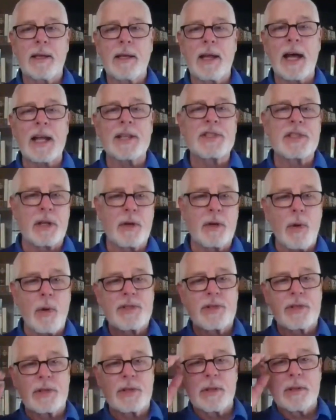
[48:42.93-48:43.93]

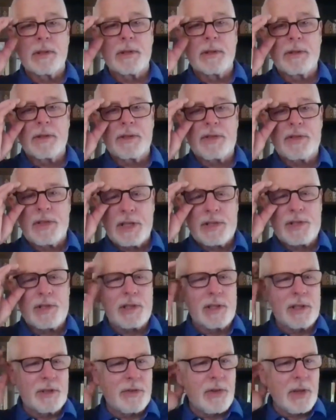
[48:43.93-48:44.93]
consequential
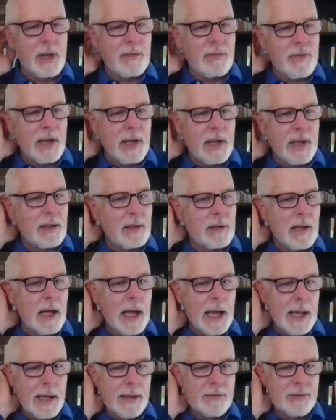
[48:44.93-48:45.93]
decisions that affect the
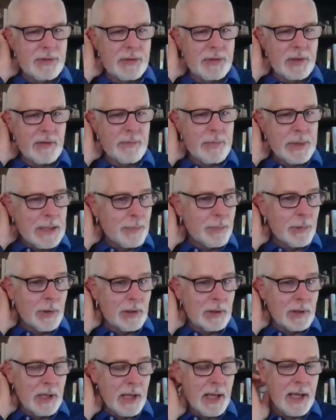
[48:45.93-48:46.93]
lives of
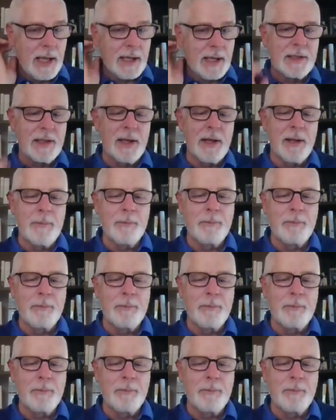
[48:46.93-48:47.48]
people. And